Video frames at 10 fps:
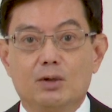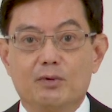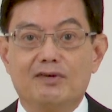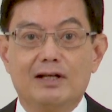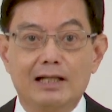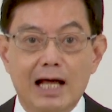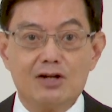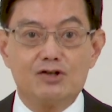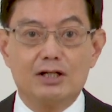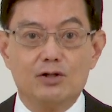with a
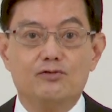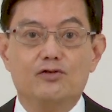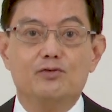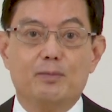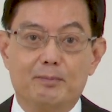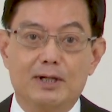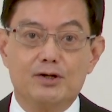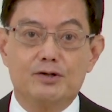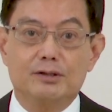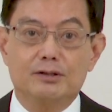large and youthful
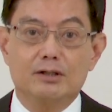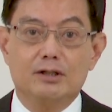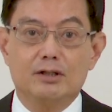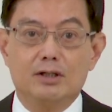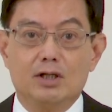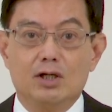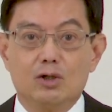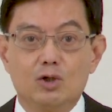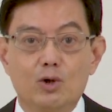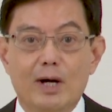population,
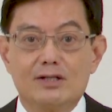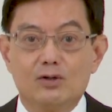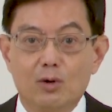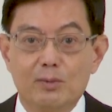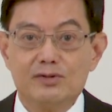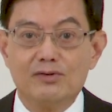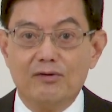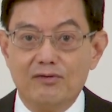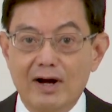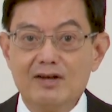grew at almost
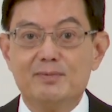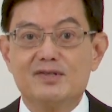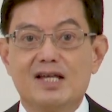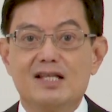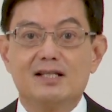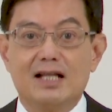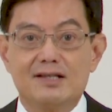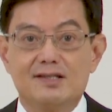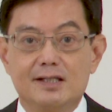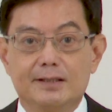5%
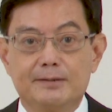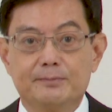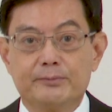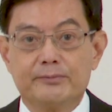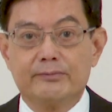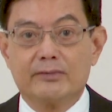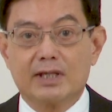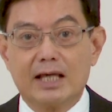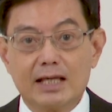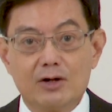last year
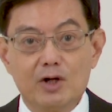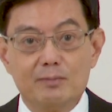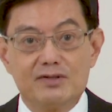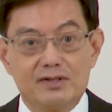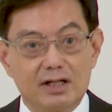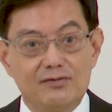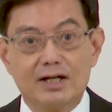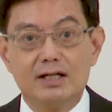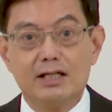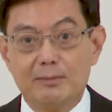and can reap a
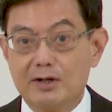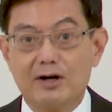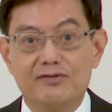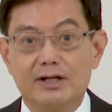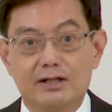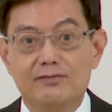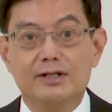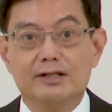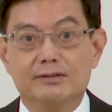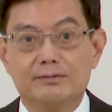significant demographic
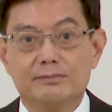dividend.